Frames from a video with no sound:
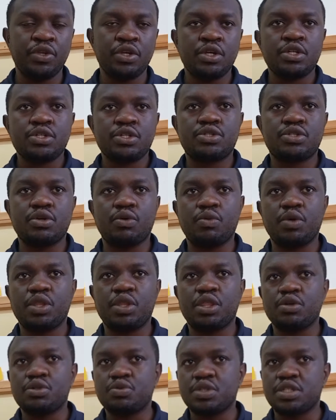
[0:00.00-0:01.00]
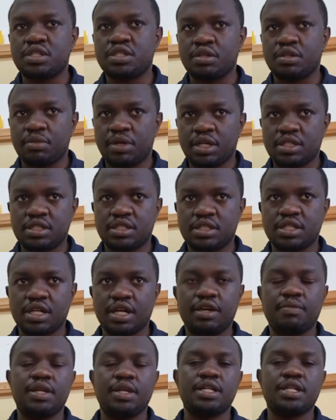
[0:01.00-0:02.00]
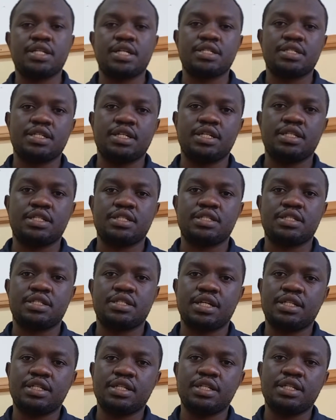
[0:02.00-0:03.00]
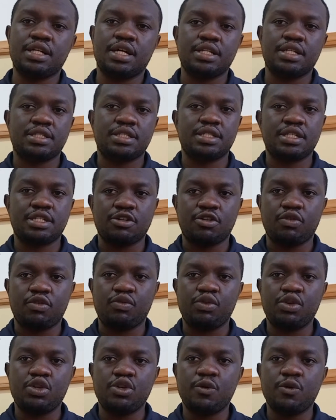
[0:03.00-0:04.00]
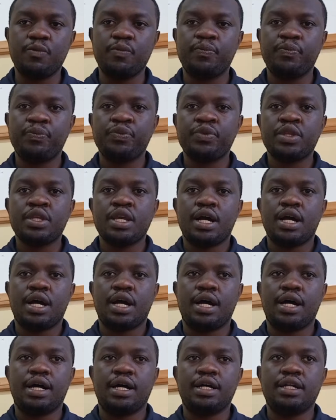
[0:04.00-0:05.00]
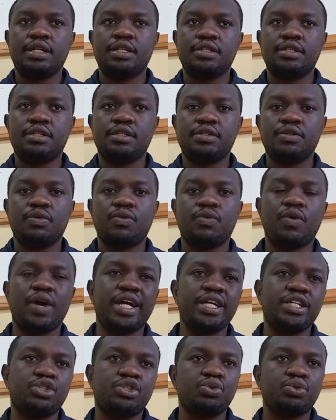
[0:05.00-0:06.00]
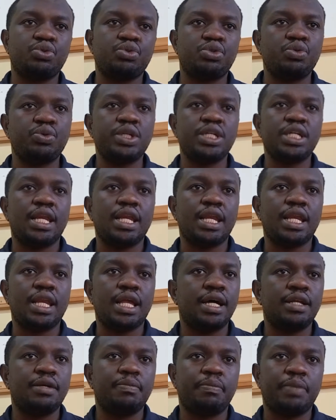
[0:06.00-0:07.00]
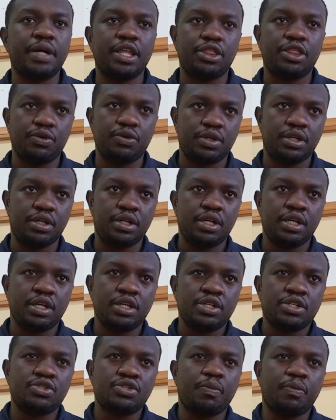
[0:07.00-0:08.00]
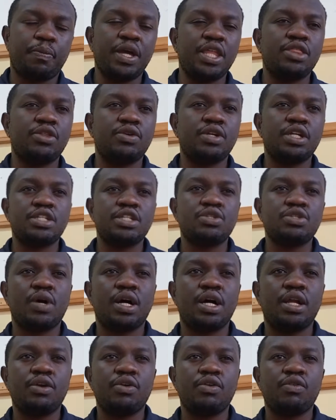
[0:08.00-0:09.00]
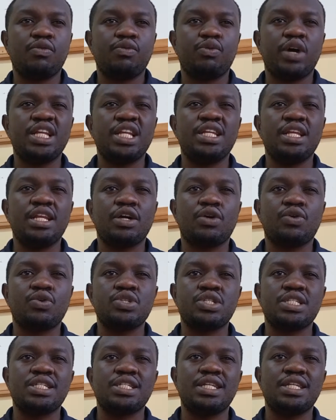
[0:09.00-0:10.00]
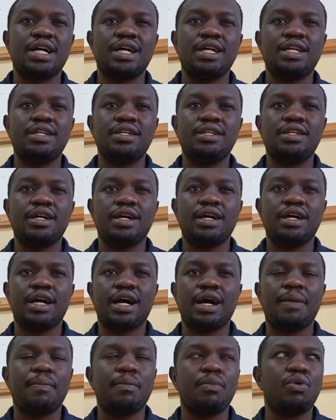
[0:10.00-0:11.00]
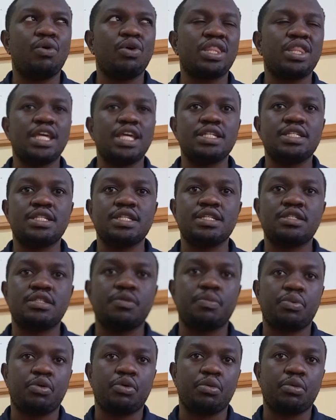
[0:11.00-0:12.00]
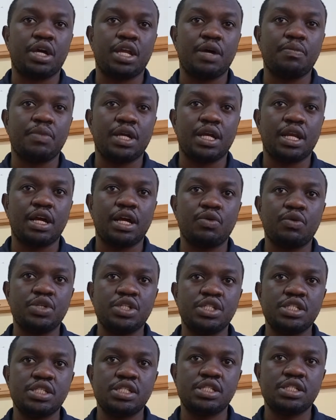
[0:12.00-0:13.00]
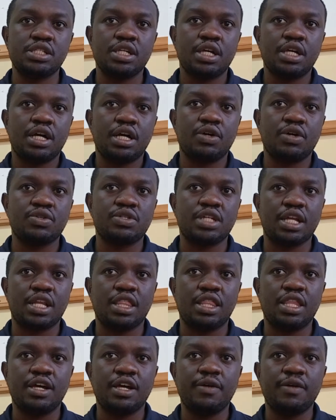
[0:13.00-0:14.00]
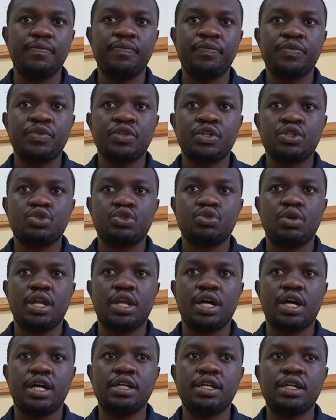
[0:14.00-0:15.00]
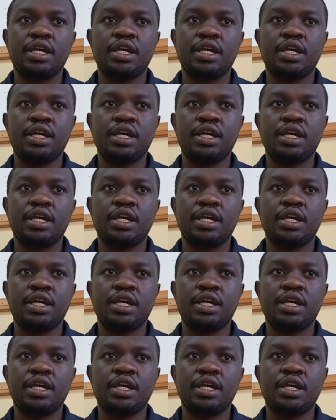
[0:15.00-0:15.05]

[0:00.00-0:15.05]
So without wasting much time, let us get started and start our video. And why should we learn Python? So Python is one of widely considered among the easiest programming languages outside there to learn.